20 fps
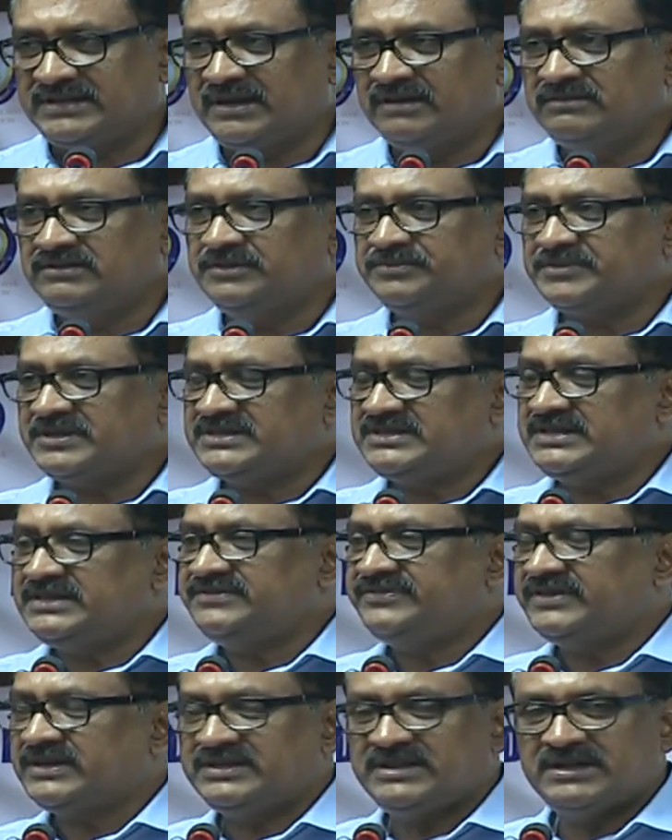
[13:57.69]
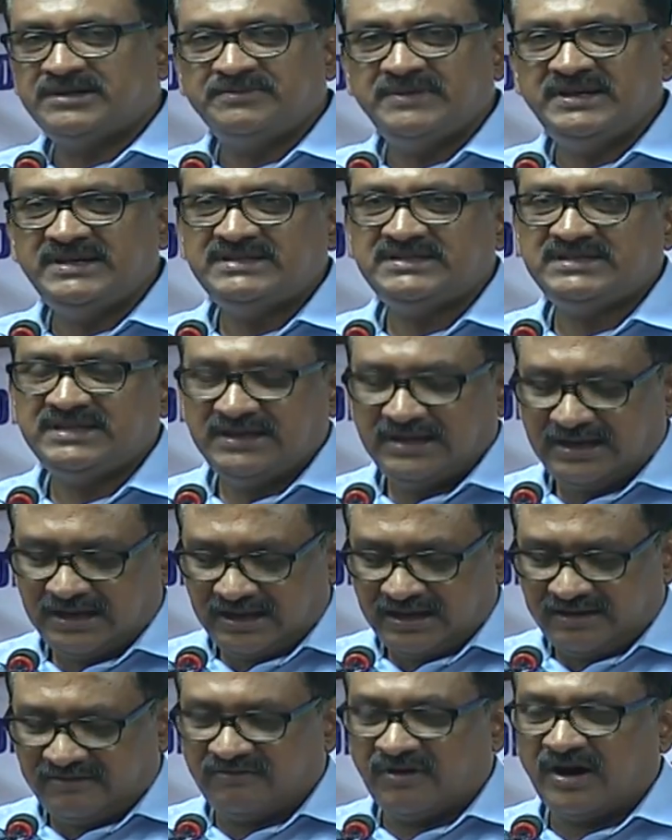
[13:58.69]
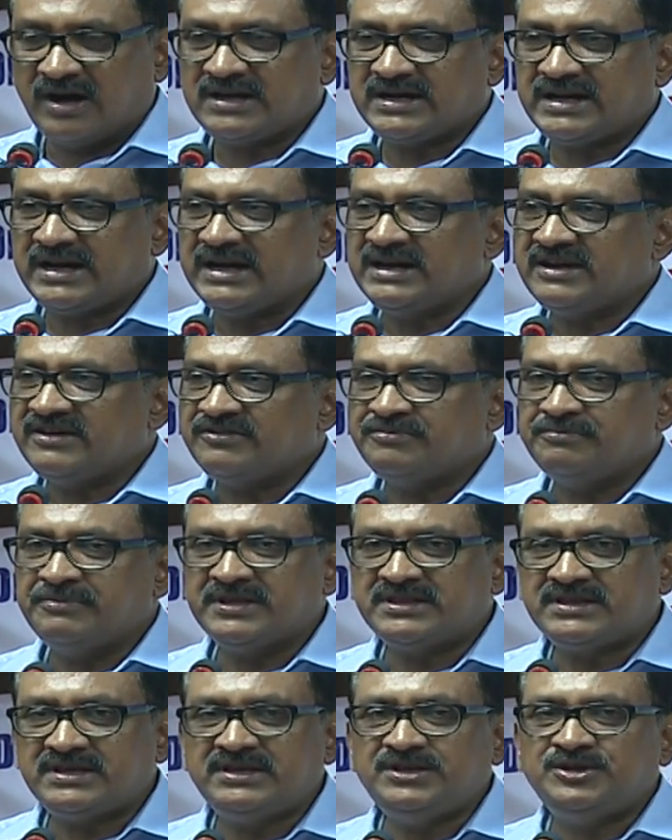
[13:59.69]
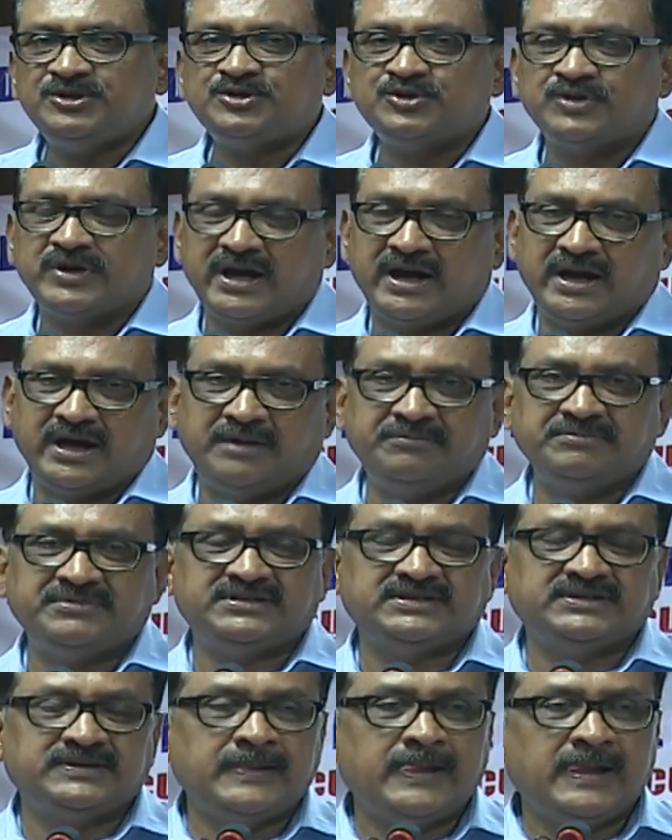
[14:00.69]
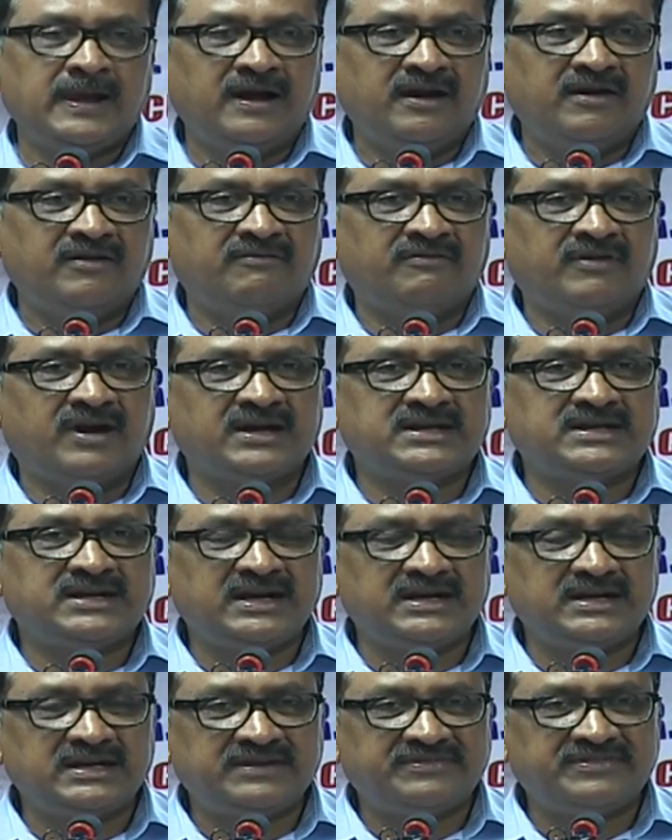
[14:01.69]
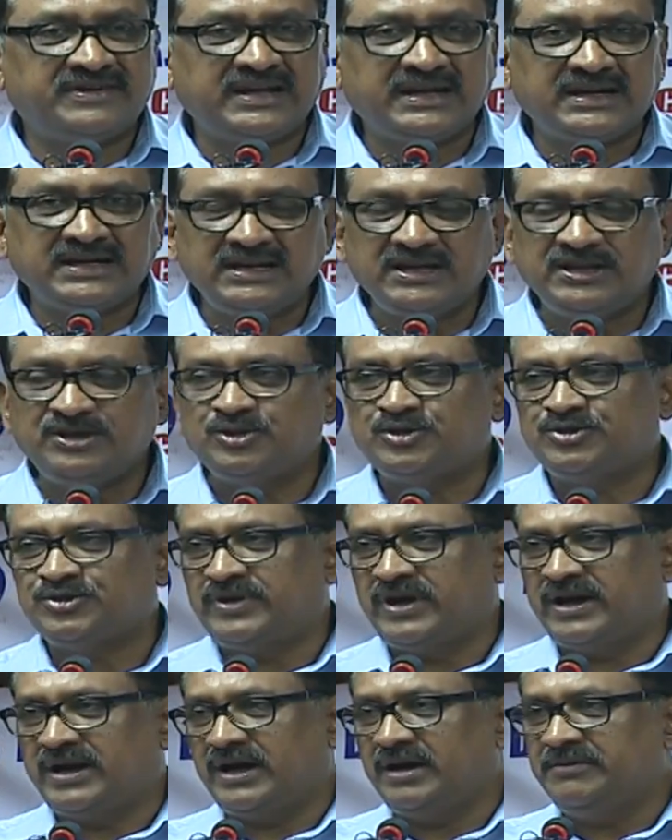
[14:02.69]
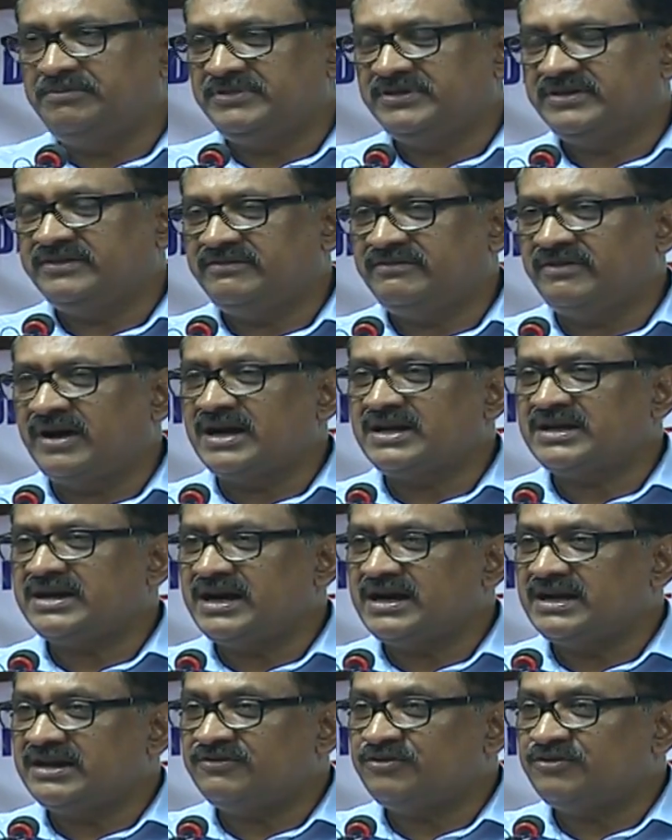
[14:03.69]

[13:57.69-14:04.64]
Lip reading: How to proceed for that means what kind of method you should adapt, what kind of technique you should adapt, what kind